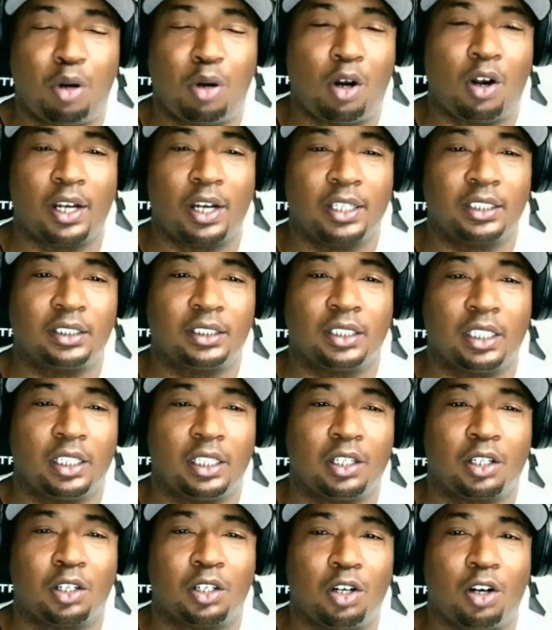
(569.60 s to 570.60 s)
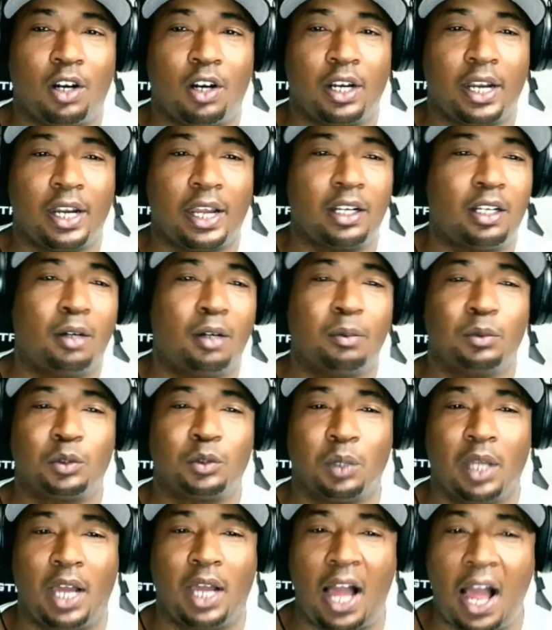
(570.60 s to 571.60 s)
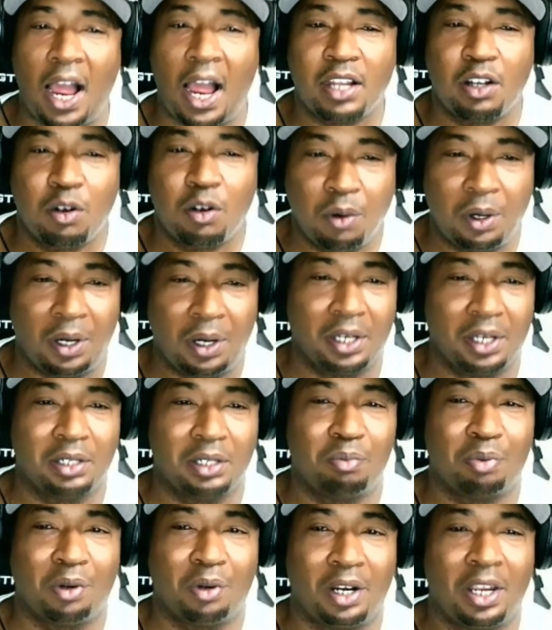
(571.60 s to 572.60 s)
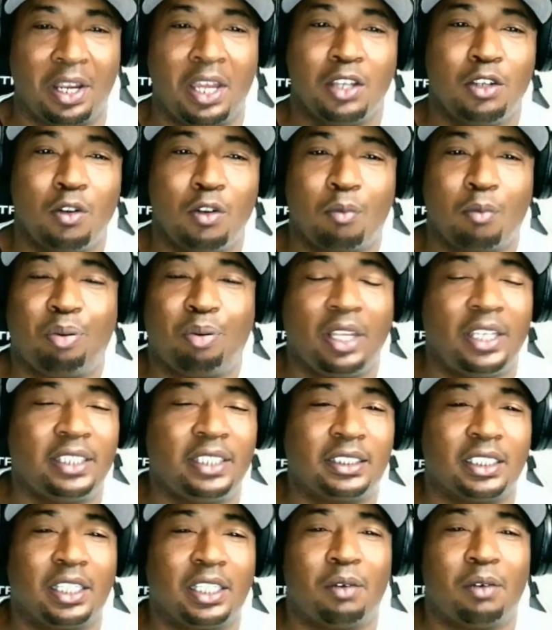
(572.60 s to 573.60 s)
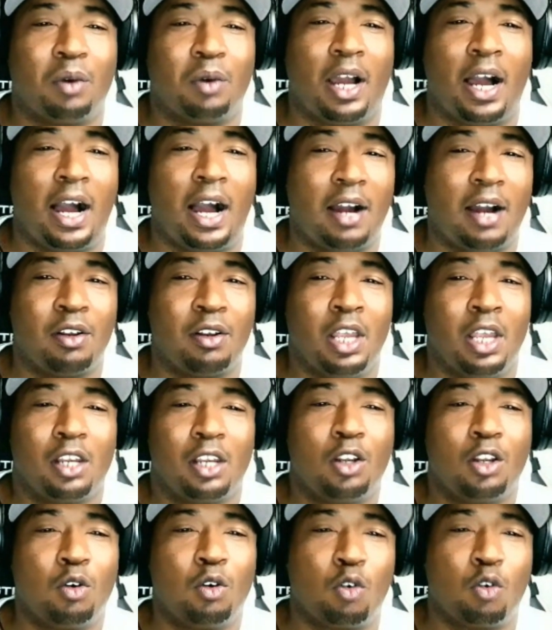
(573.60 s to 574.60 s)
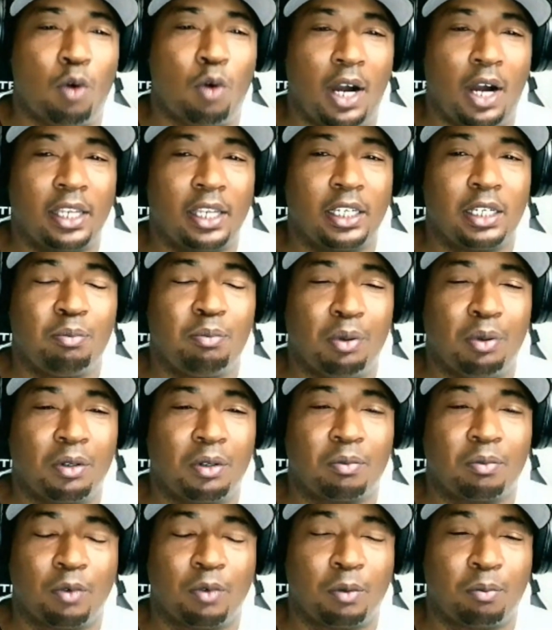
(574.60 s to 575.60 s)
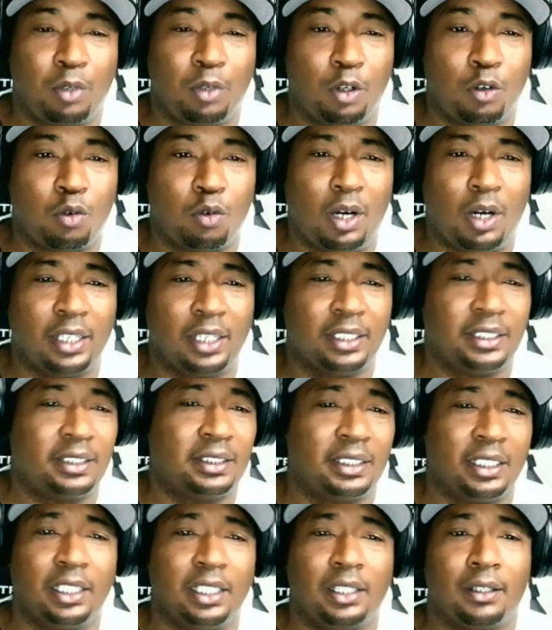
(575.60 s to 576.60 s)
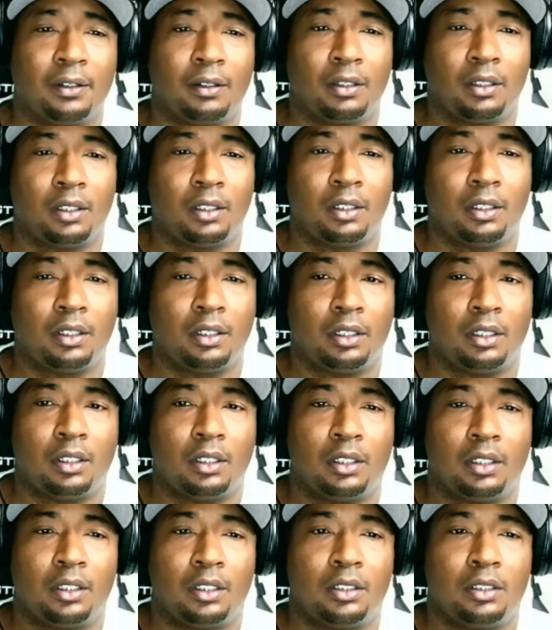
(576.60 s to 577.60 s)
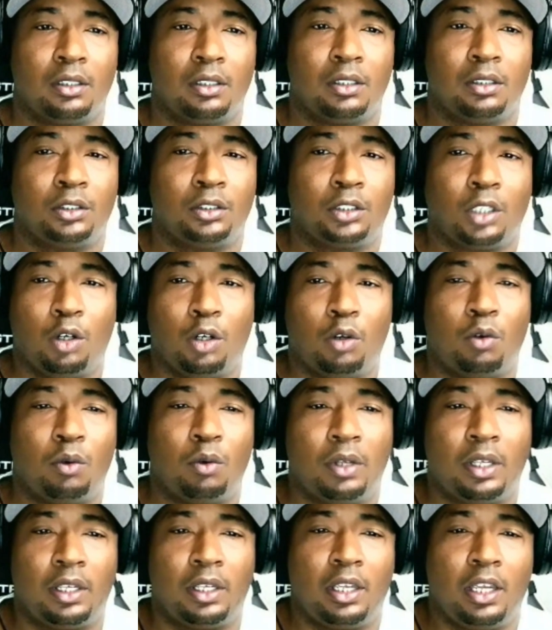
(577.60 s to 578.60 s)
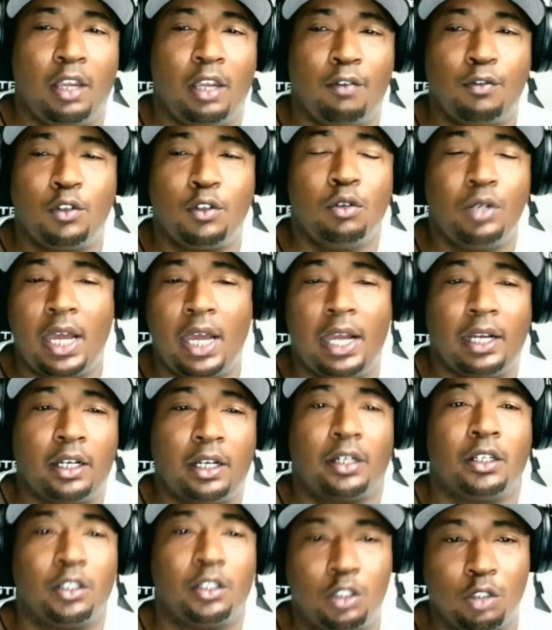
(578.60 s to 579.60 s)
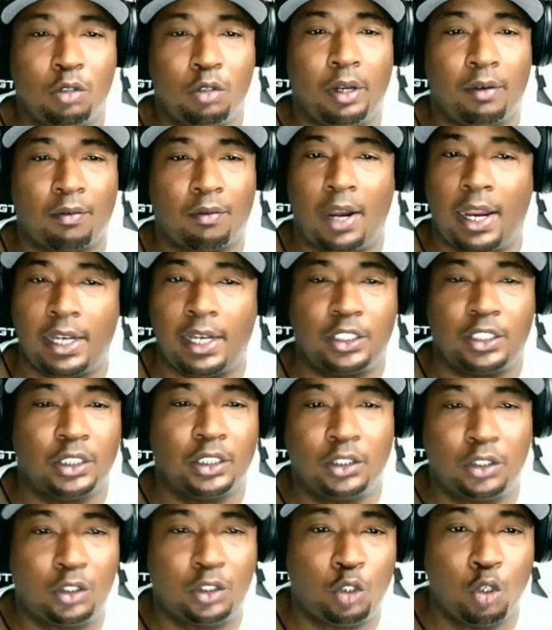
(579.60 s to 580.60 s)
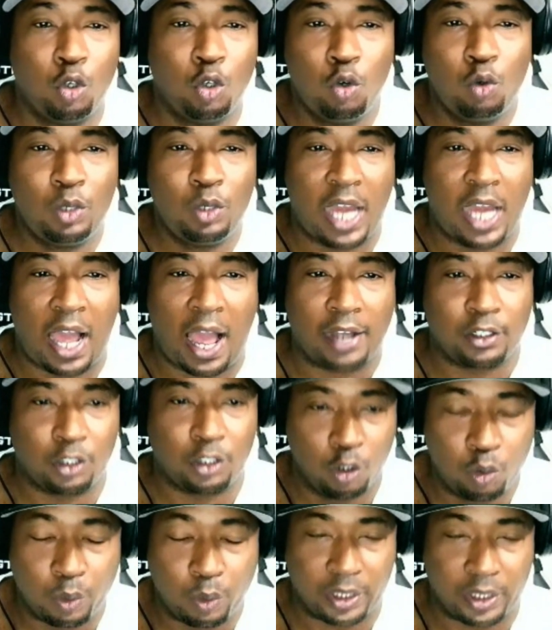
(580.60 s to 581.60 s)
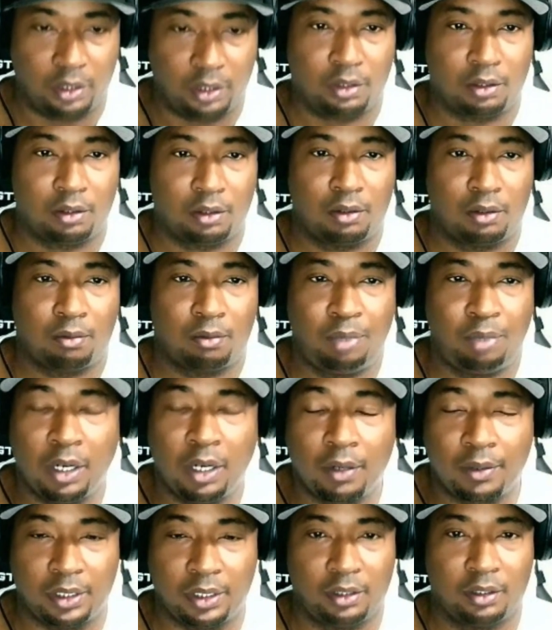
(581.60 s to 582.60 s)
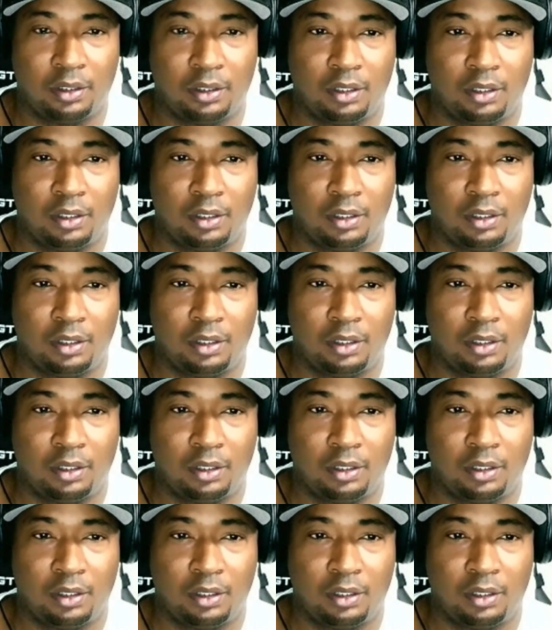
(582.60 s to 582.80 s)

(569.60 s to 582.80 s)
parts in a car that comes with high quality parts. You're replacing it with low quality shit. So if you're not going to do it right, just do not do it. Period.